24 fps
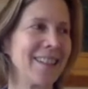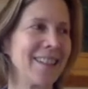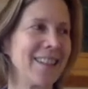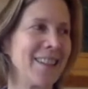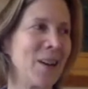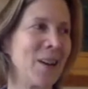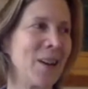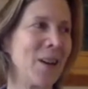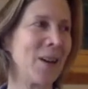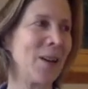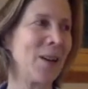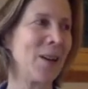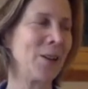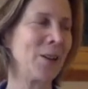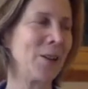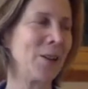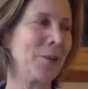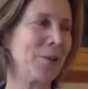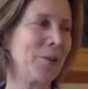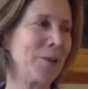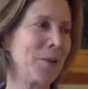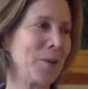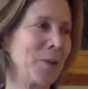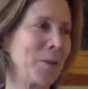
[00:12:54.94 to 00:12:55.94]
Call
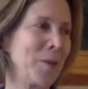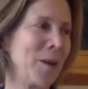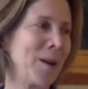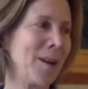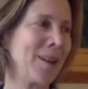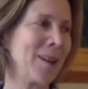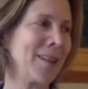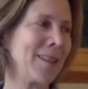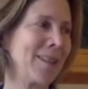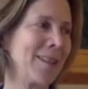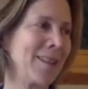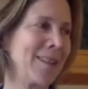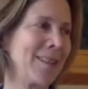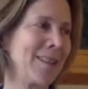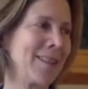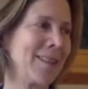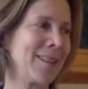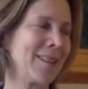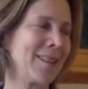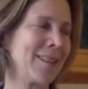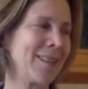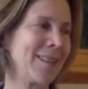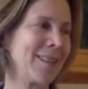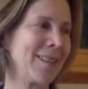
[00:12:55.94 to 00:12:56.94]
and response.
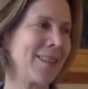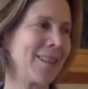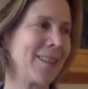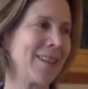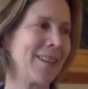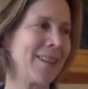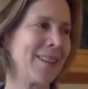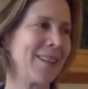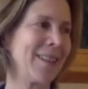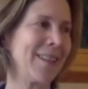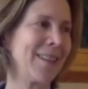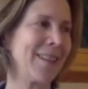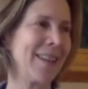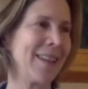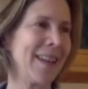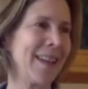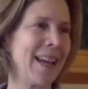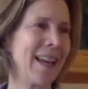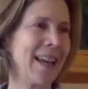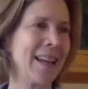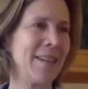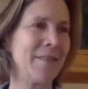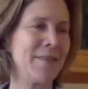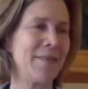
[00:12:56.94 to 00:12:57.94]
The
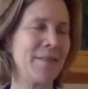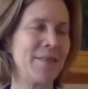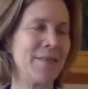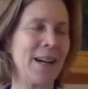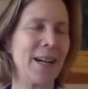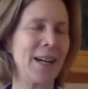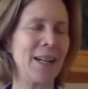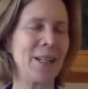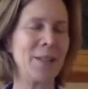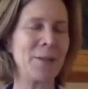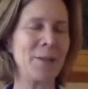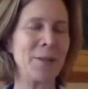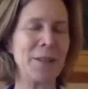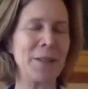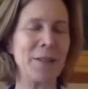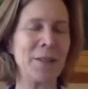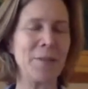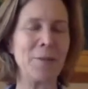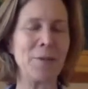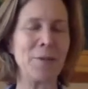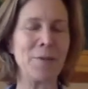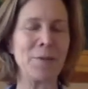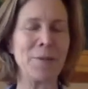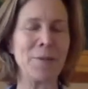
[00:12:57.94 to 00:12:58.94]
head following the
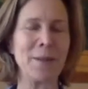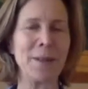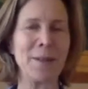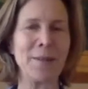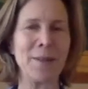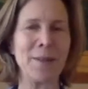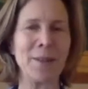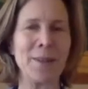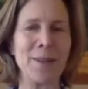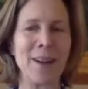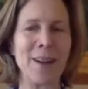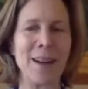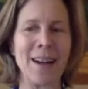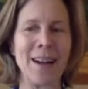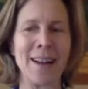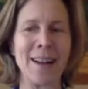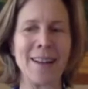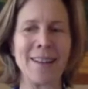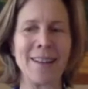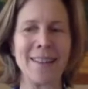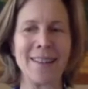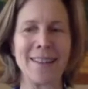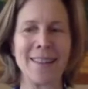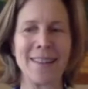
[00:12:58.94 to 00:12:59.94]
movement of your
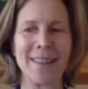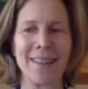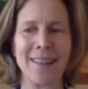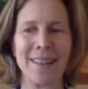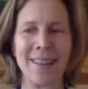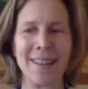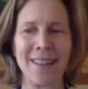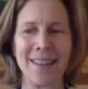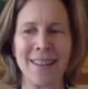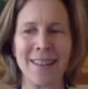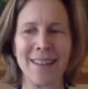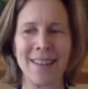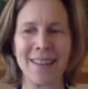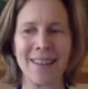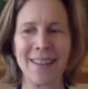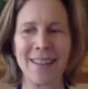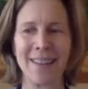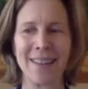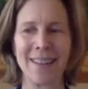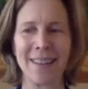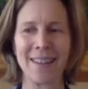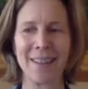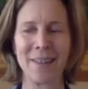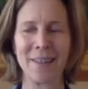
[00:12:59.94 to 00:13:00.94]
eyes.
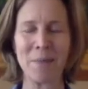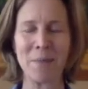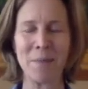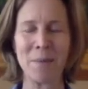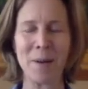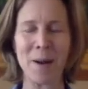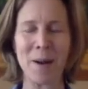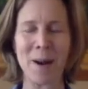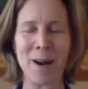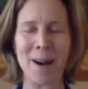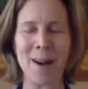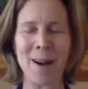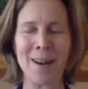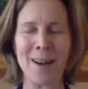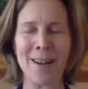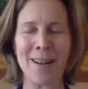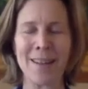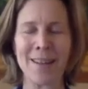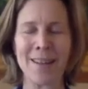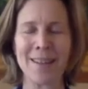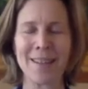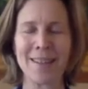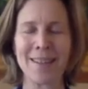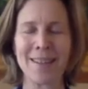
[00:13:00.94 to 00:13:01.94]

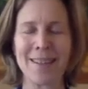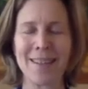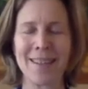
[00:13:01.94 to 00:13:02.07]
Pause.